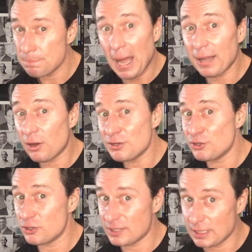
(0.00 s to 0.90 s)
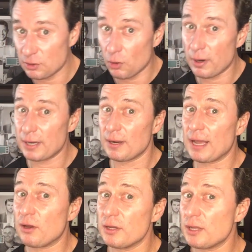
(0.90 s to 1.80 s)
I couldn't just ignore it. I
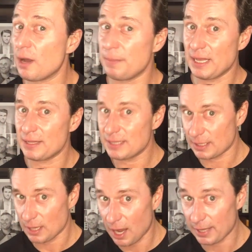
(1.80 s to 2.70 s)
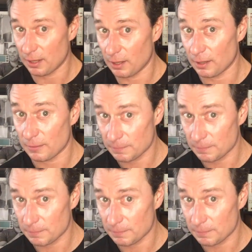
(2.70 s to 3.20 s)
could not be in denial.